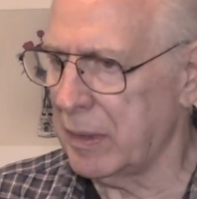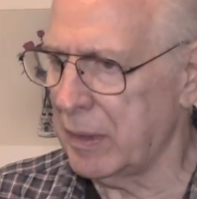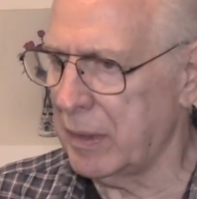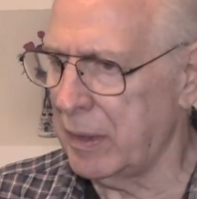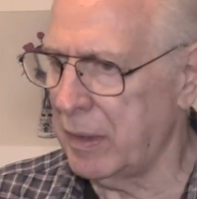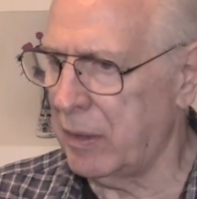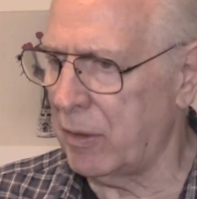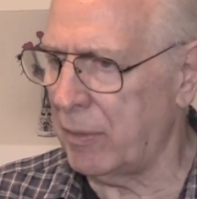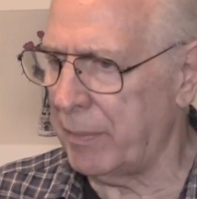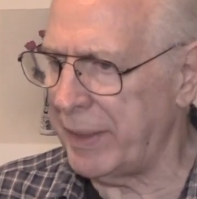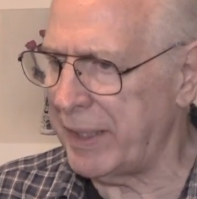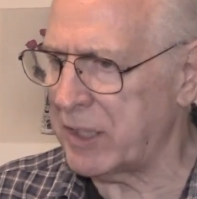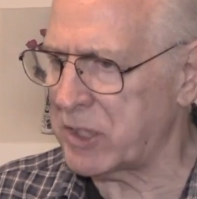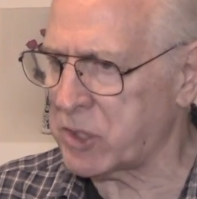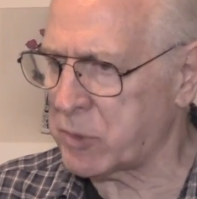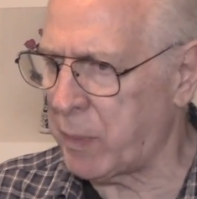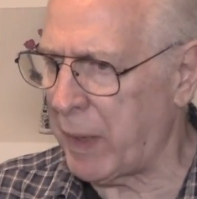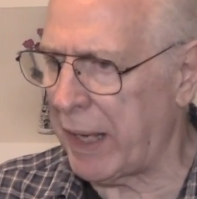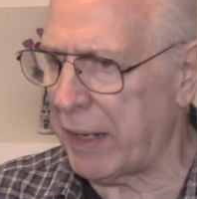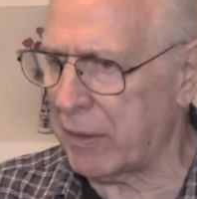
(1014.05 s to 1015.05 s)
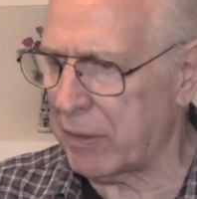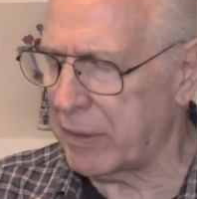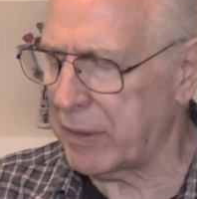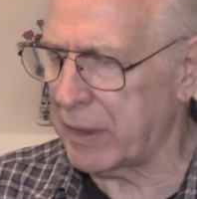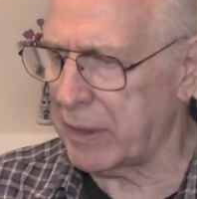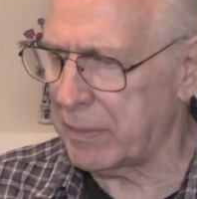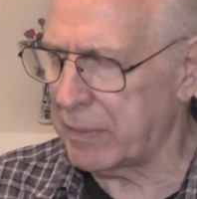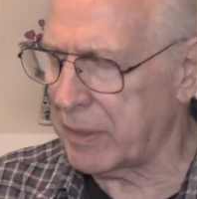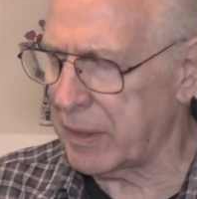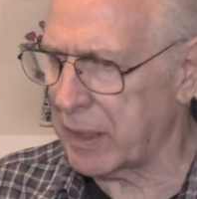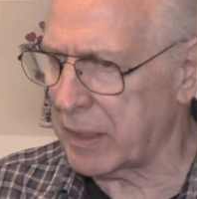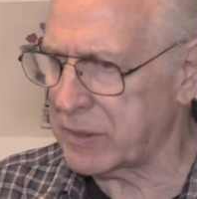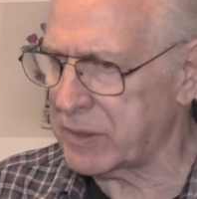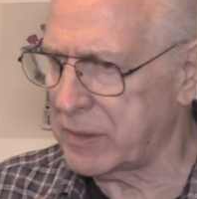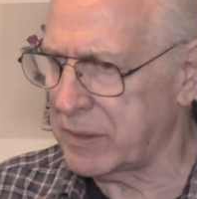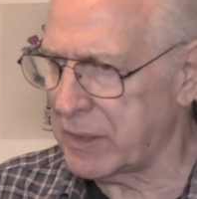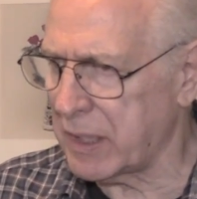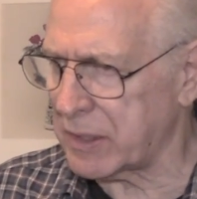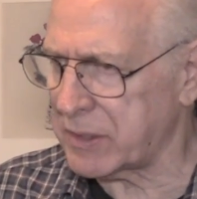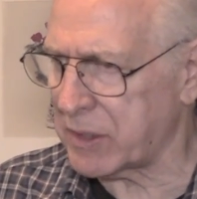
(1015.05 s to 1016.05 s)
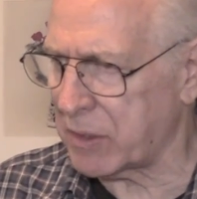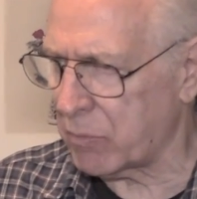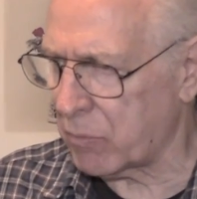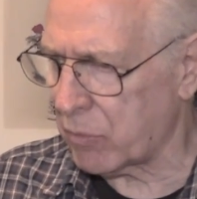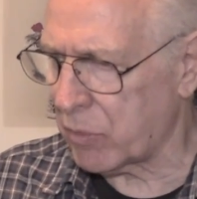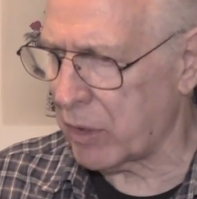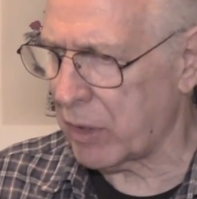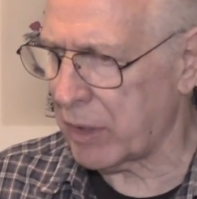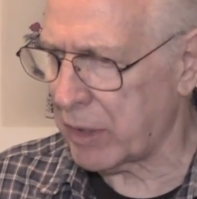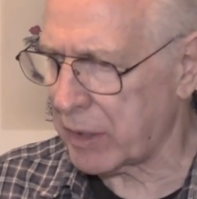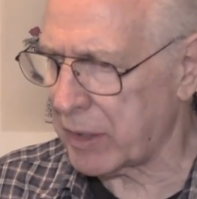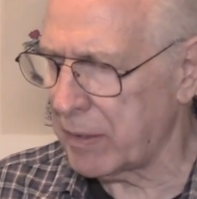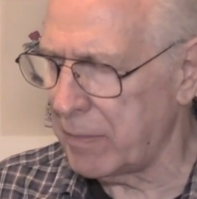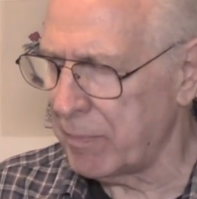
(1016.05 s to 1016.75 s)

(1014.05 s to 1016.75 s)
you know what I mean, the spatter doesn't work.